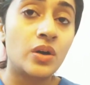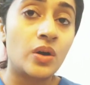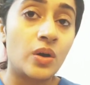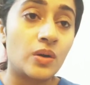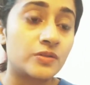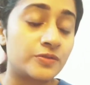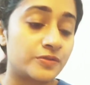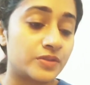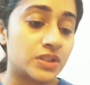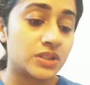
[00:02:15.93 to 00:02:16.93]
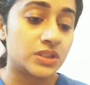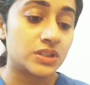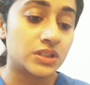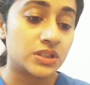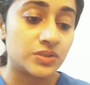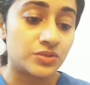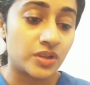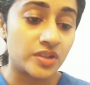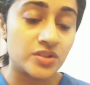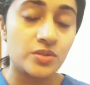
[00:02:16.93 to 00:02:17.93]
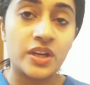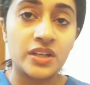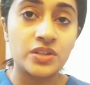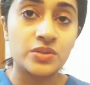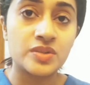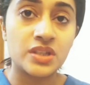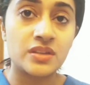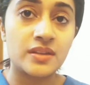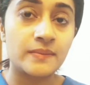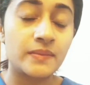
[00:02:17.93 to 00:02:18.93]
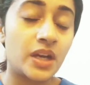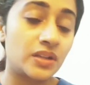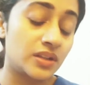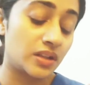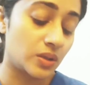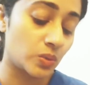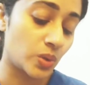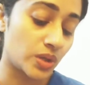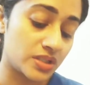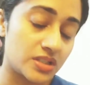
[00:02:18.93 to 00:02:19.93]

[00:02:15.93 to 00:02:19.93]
of drugs you can use in them and what